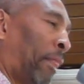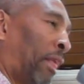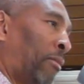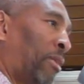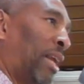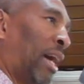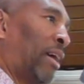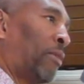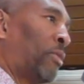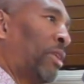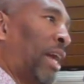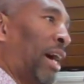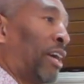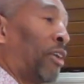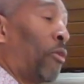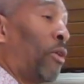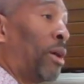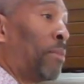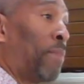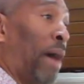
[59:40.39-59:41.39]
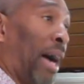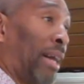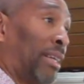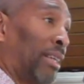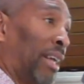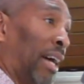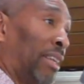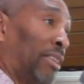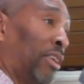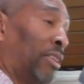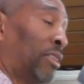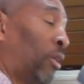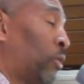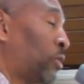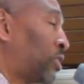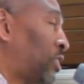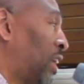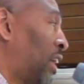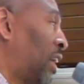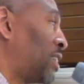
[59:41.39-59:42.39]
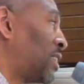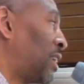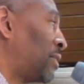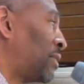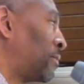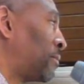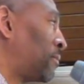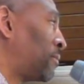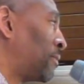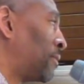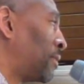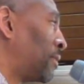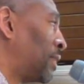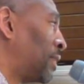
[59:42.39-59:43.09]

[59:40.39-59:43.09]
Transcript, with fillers: We're not, we're not going back to that. Those things that,